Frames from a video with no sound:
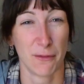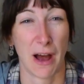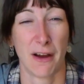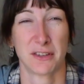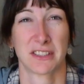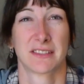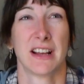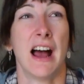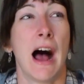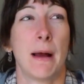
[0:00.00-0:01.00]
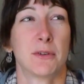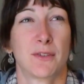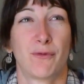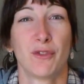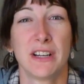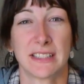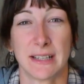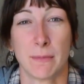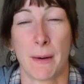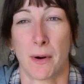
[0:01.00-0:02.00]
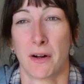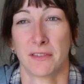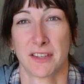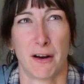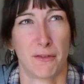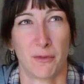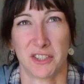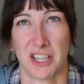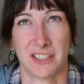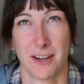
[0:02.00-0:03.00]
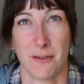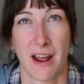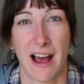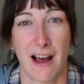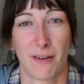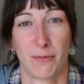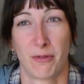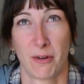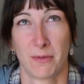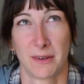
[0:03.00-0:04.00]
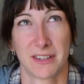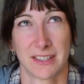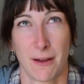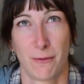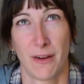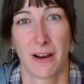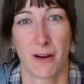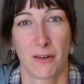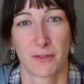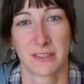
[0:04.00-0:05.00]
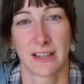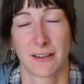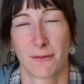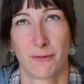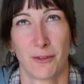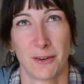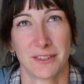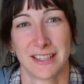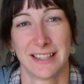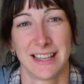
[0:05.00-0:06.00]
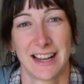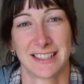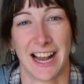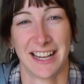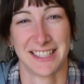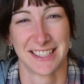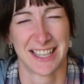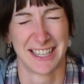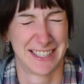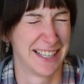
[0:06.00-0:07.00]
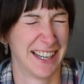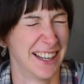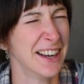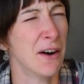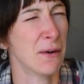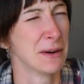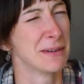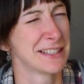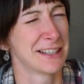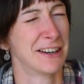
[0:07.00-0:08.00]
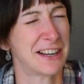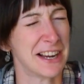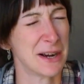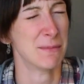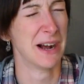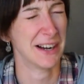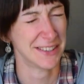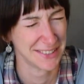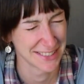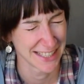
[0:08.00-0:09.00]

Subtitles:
I'm just freezing my balls off, which I don't have, probably because they fell off because they got frozen in the Antarctic Centre. What am I talking about?